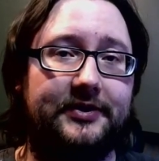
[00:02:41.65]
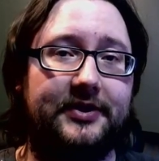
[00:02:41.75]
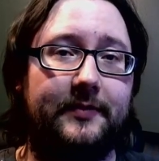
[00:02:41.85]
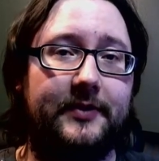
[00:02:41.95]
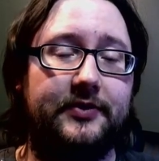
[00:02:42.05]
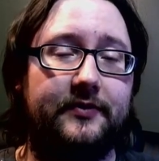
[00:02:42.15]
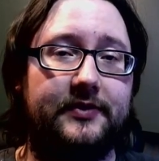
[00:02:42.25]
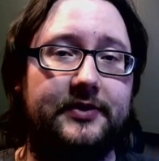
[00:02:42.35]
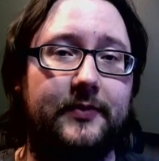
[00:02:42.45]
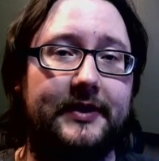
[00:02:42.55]
is Shane Mitchell for
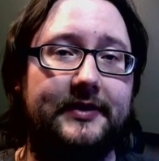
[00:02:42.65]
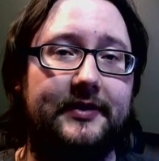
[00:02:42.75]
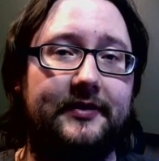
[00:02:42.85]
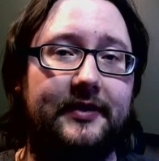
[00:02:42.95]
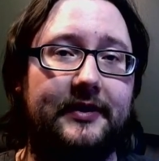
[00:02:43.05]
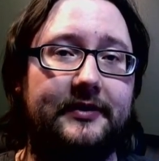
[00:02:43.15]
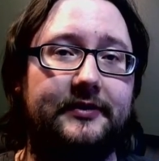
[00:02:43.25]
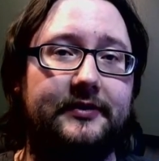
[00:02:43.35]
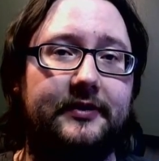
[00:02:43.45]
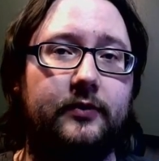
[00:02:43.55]
TYT Science.